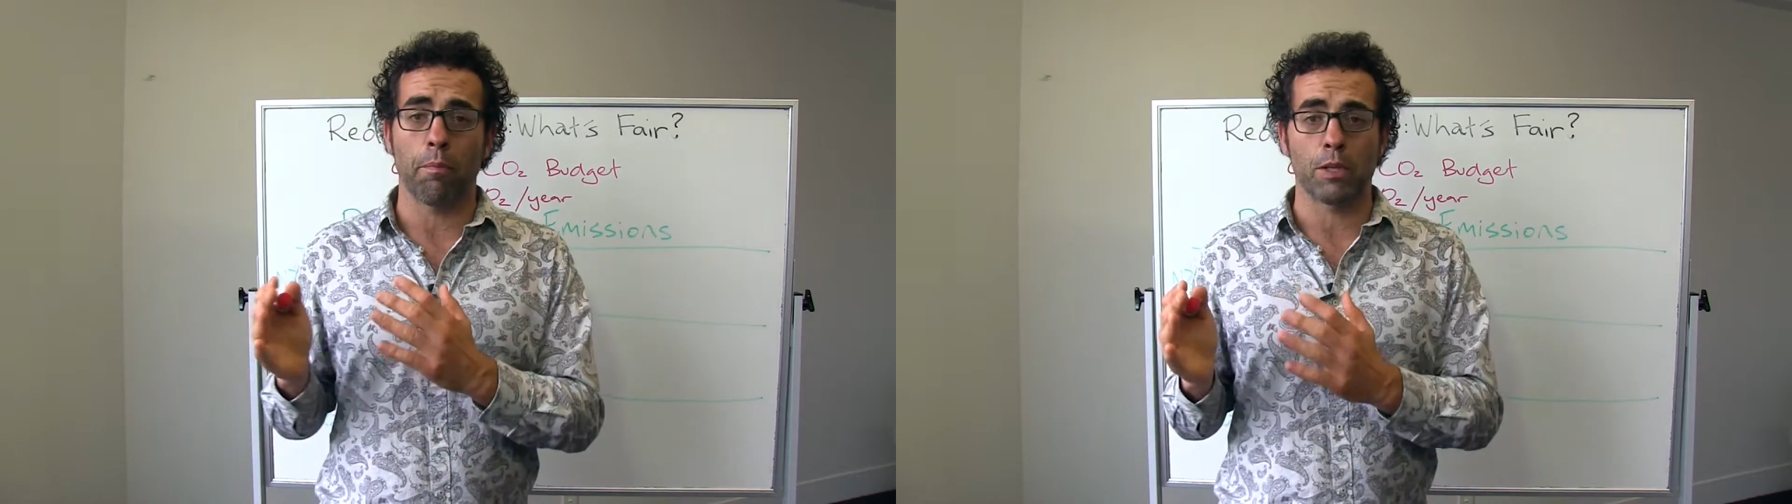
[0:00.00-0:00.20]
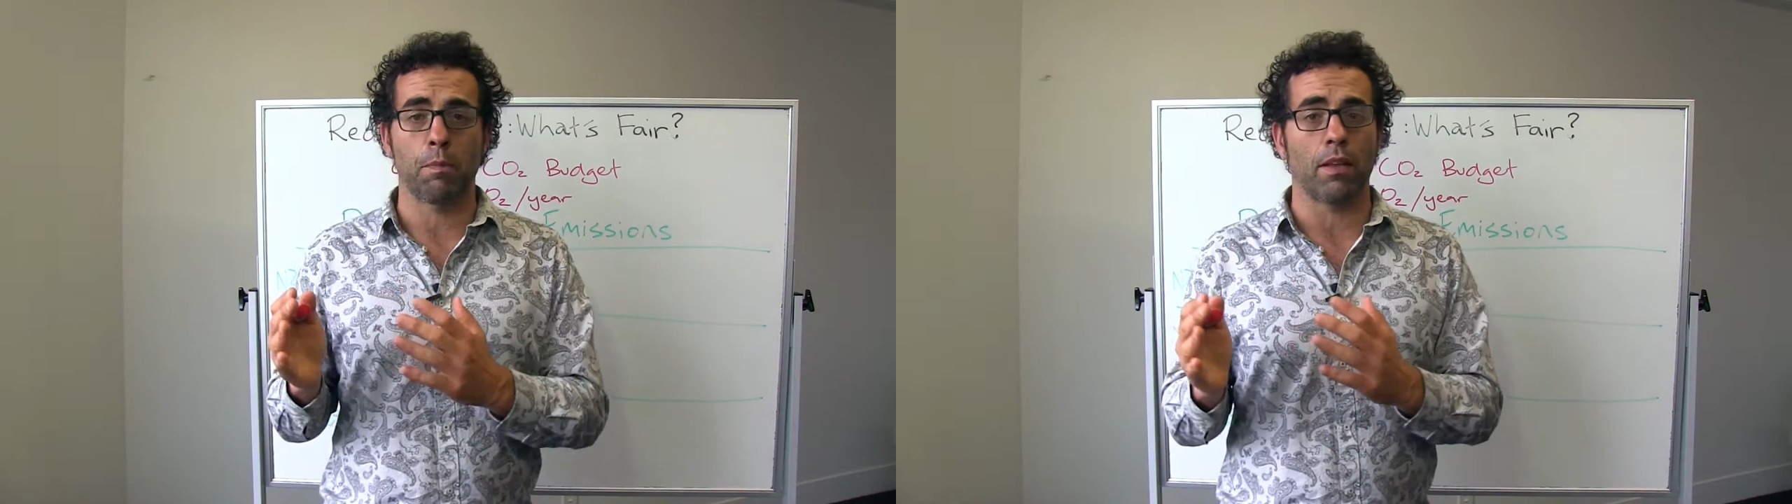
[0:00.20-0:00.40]

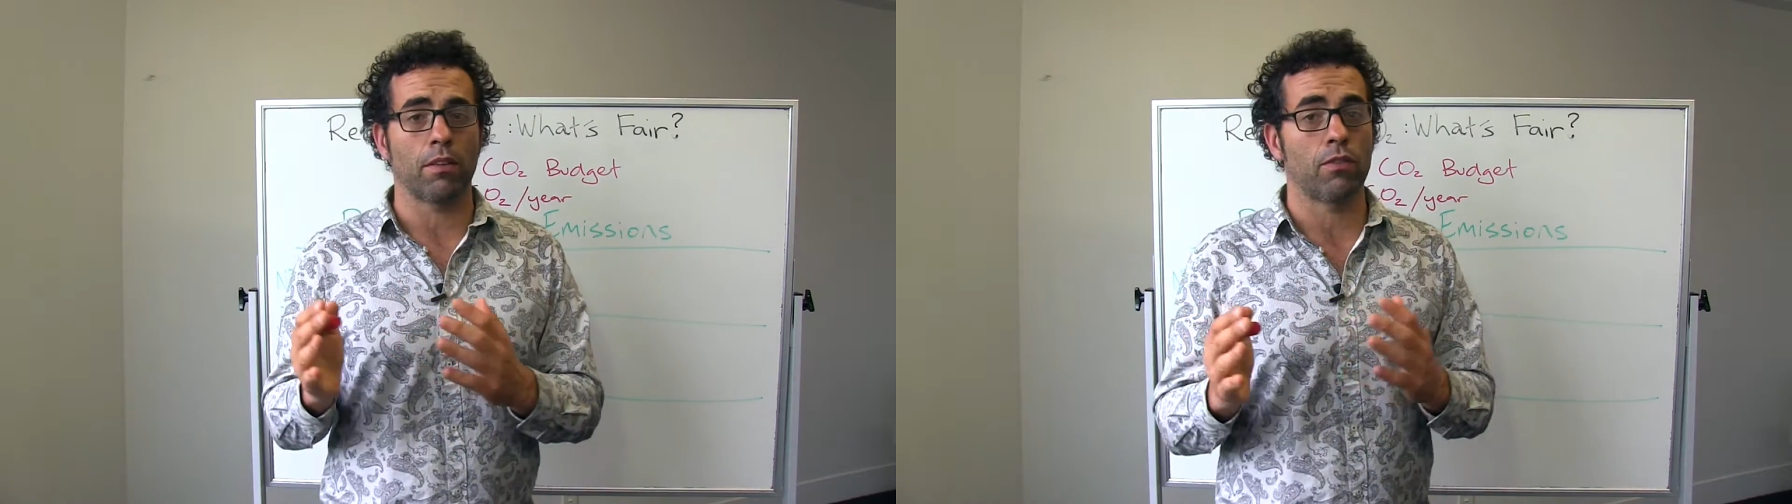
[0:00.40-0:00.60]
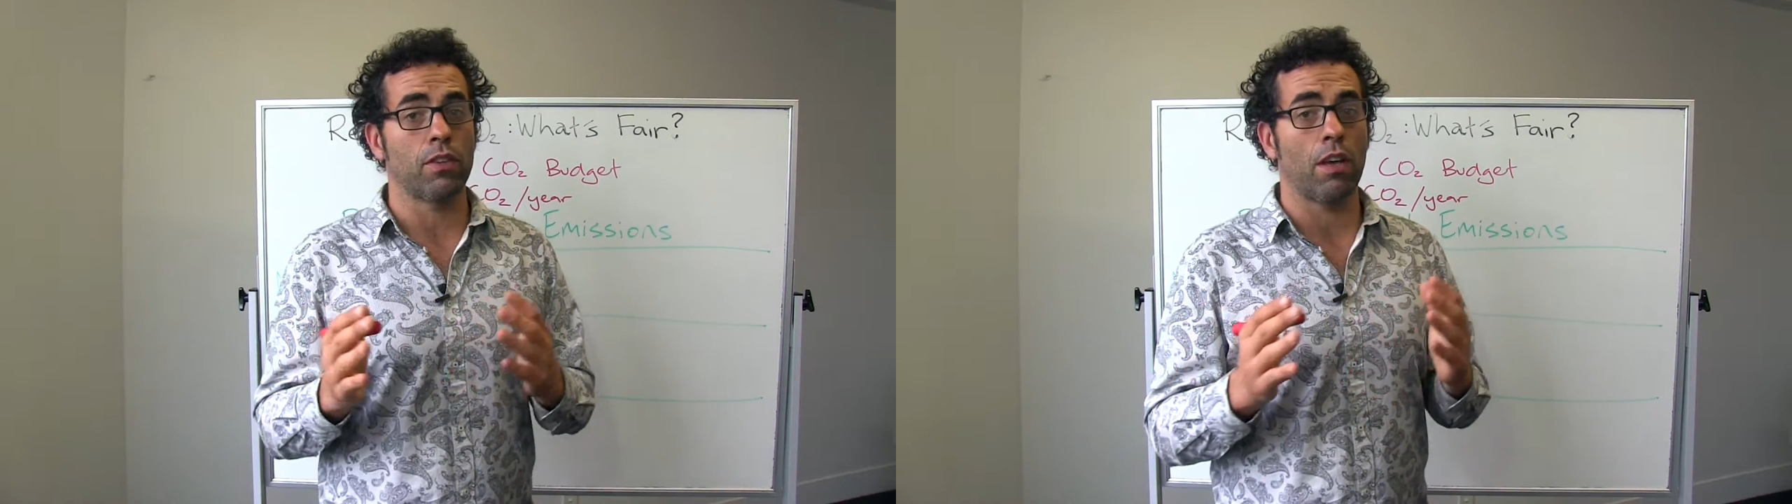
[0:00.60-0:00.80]

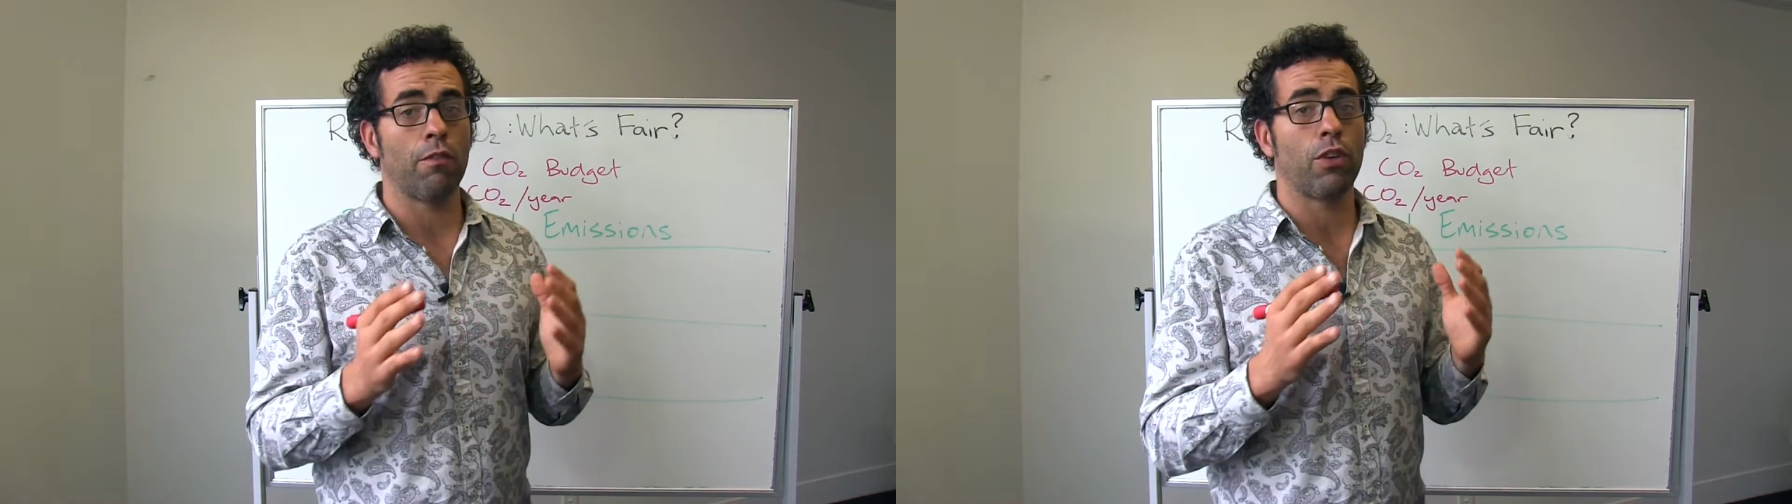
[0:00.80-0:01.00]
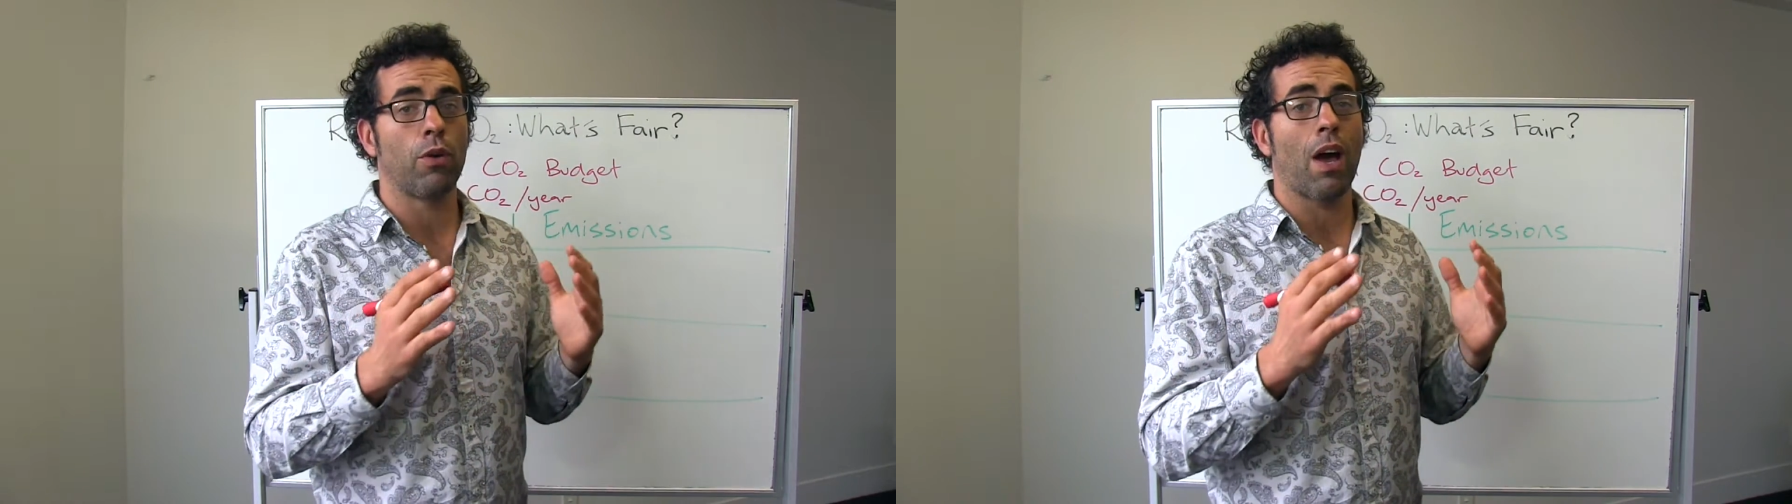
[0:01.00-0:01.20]
perspective to
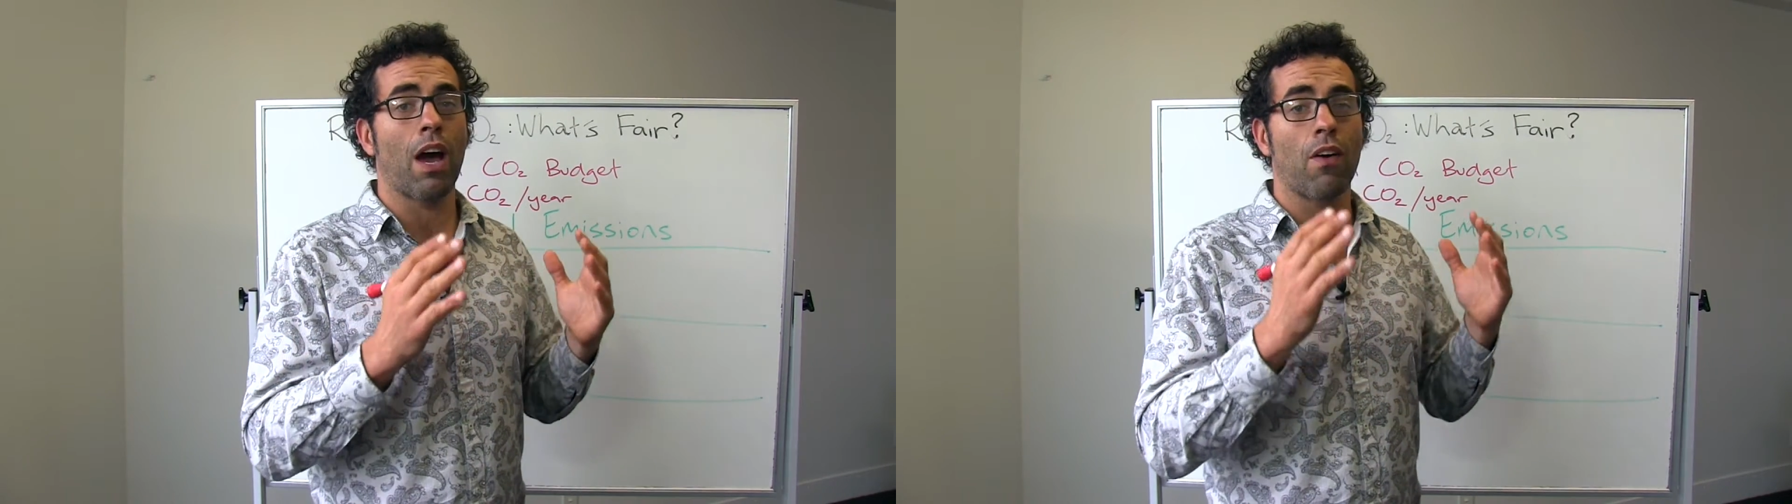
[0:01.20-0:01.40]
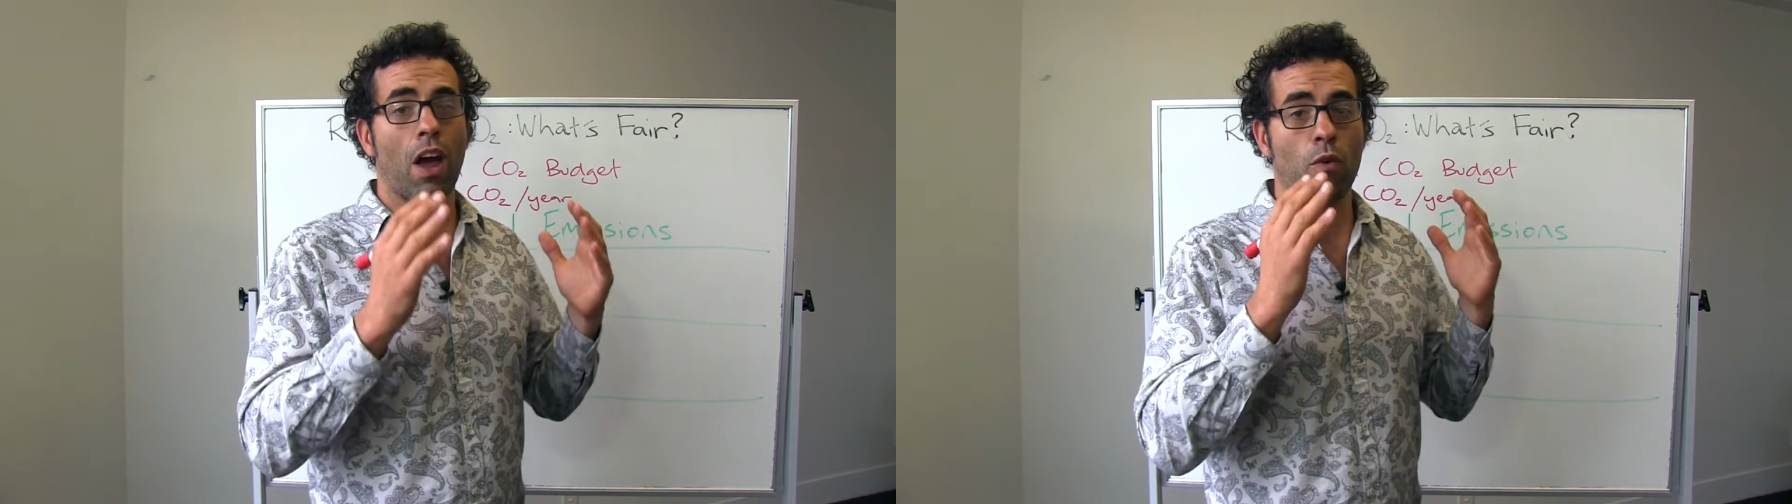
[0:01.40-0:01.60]
if you
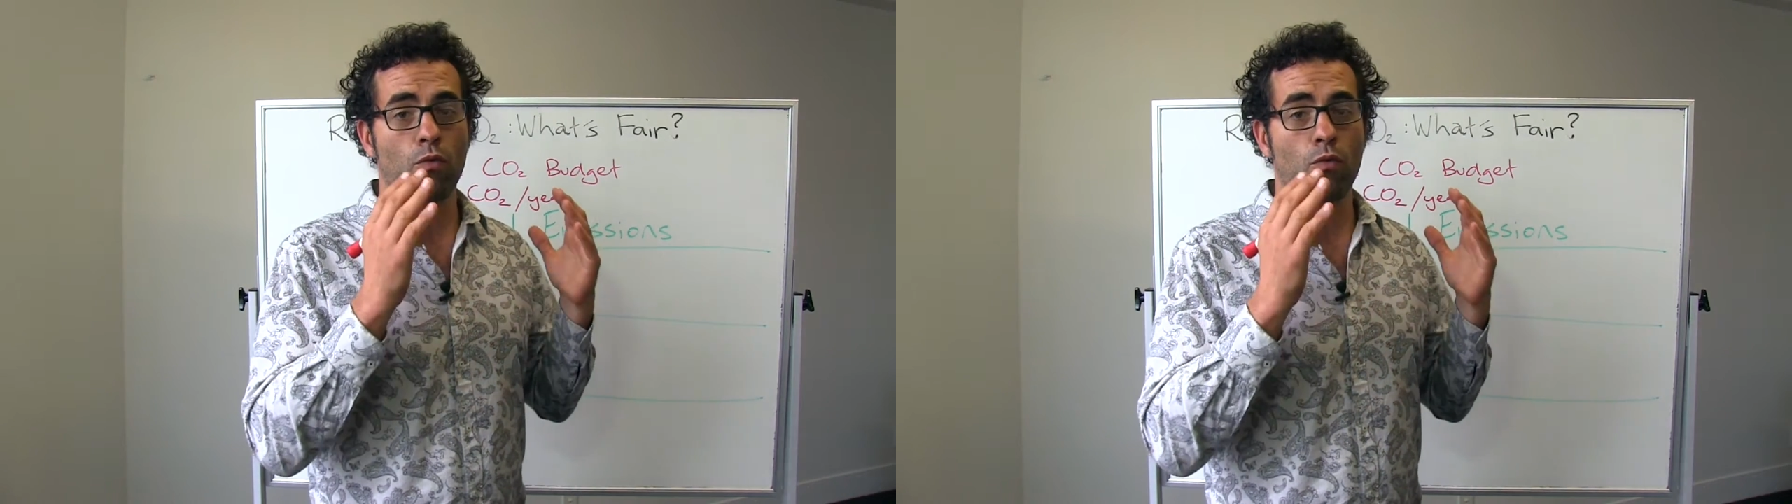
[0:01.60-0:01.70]
are a